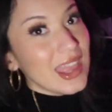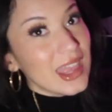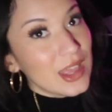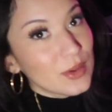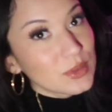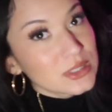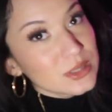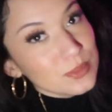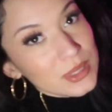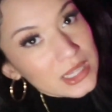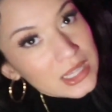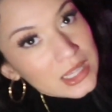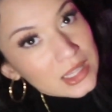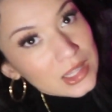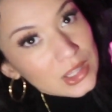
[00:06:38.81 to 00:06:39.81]
It was
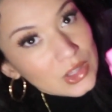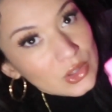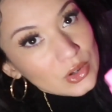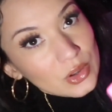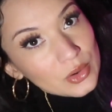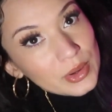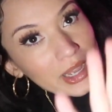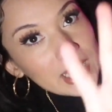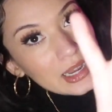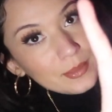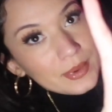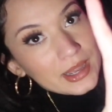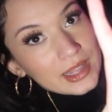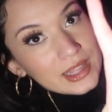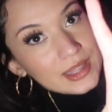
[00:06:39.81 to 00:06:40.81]
pink, you know, I had to
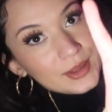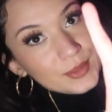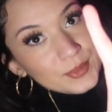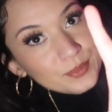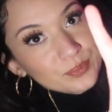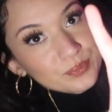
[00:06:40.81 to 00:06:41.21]
buy it.